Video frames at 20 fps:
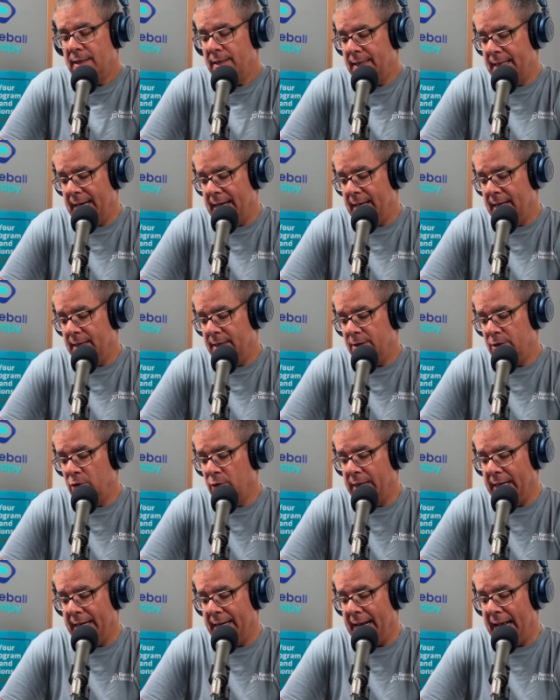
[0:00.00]
then you
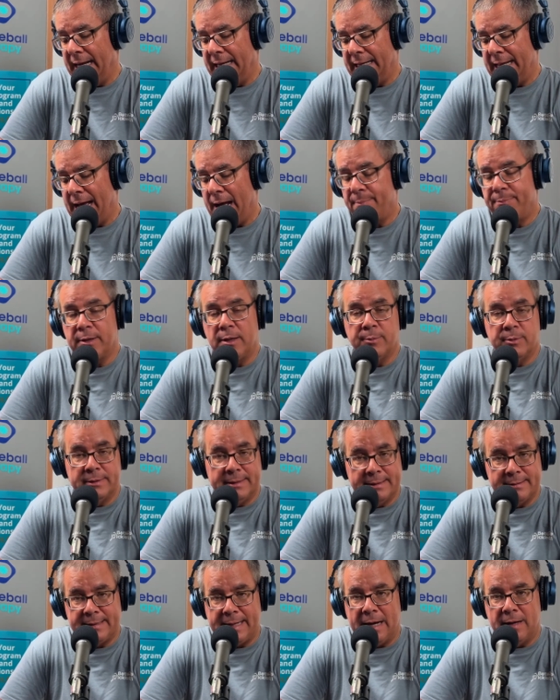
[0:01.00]
get any applicable
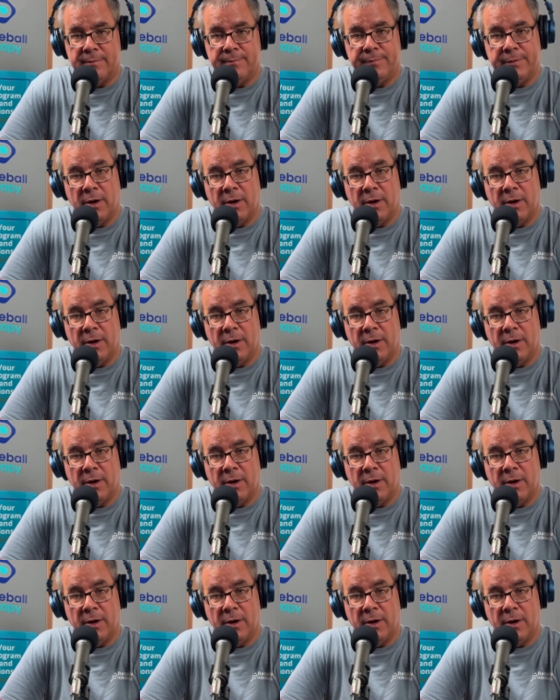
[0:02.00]
discount.